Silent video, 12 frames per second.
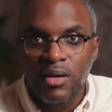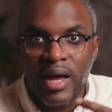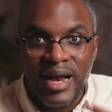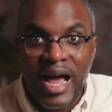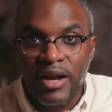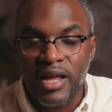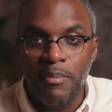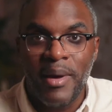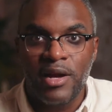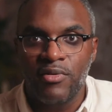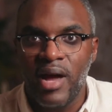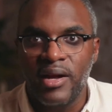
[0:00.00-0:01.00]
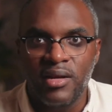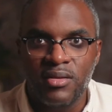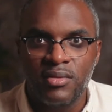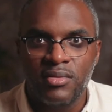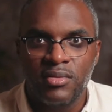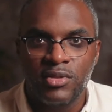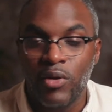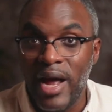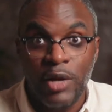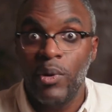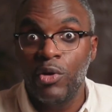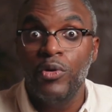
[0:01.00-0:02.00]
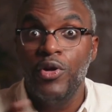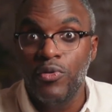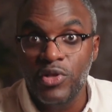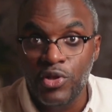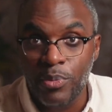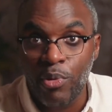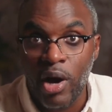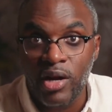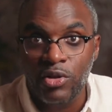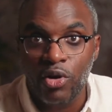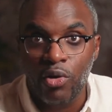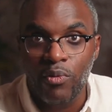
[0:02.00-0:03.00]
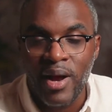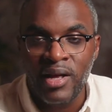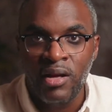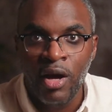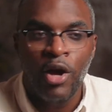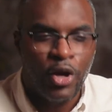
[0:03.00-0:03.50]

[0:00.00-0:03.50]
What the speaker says: and how to get better at it. So anyone who uses your product already,